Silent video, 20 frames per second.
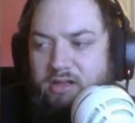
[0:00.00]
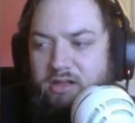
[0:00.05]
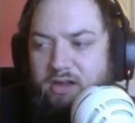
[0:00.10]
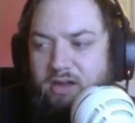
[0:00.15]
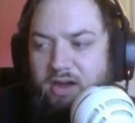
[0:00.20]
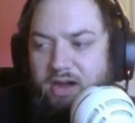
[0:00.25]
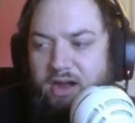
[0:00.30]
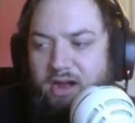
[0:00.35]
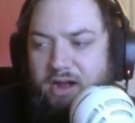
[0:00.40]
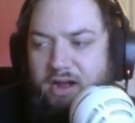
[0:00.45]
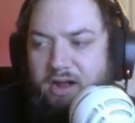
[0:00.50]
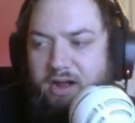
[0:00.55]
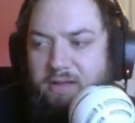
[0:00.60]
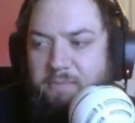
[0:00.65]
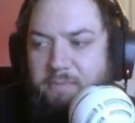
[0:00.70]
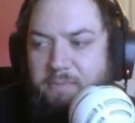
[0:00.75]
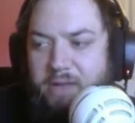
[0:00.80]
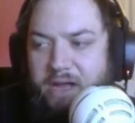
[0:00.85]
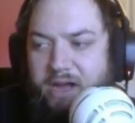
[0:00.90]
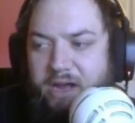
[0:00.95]
Uh,
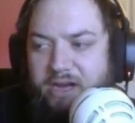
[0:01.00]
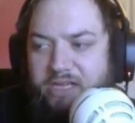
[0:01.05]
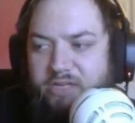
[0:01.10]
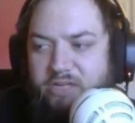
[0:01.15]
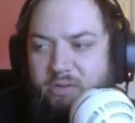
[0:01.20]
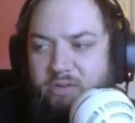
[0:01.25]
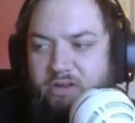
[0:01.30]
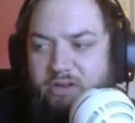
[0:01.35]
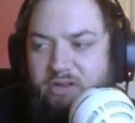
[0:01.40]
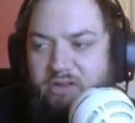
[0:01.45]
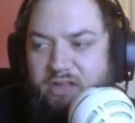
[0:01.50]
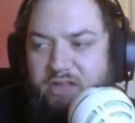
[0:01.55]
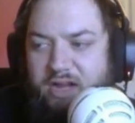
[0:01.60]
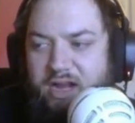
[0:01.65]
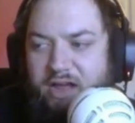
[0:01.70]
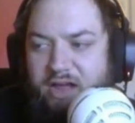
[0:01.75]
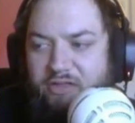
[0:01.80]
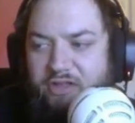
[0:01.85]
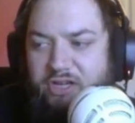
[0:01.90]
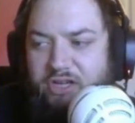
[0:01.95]
be honest with you, the
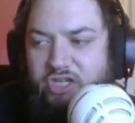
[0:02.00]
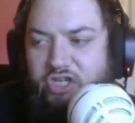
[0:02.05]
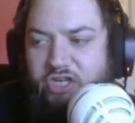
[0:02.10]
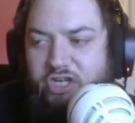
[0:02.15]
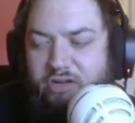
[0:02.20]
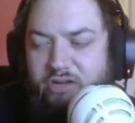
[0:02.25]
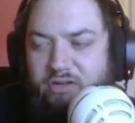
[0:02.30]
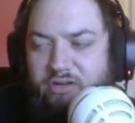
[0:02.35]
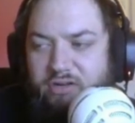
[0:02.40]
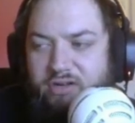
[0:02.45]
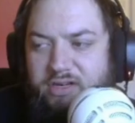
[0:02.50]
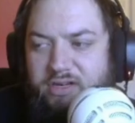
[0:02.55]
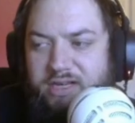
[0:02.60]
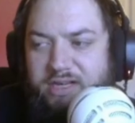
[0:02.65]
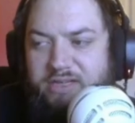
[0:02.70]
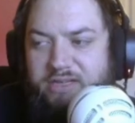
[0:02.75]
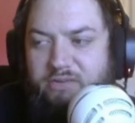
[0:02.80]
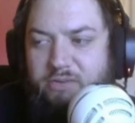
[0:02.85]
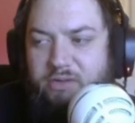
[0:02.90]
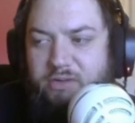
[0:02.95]
Gothic Shield
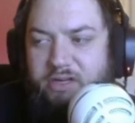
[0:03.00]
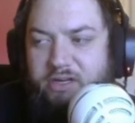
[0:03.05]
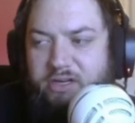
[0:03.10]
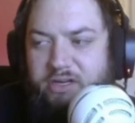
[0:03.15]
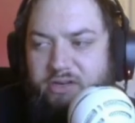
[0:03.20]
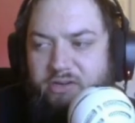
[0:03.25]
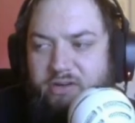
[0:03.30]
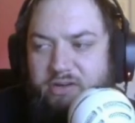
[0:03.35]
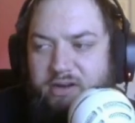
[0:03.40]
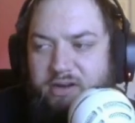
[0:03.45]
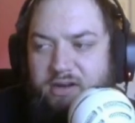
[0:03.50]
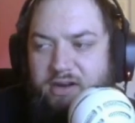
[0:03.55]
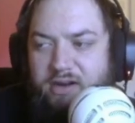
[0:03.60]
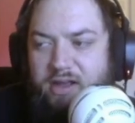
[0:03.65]
doesn't really do it.